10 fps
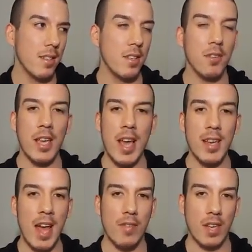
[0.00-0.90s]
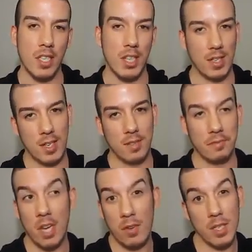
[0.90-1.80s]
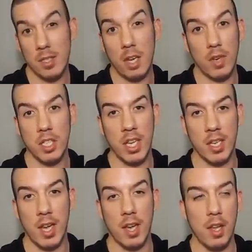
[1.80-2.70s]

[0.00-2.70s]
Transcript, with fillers: you can't have an agenda. There is no agenda.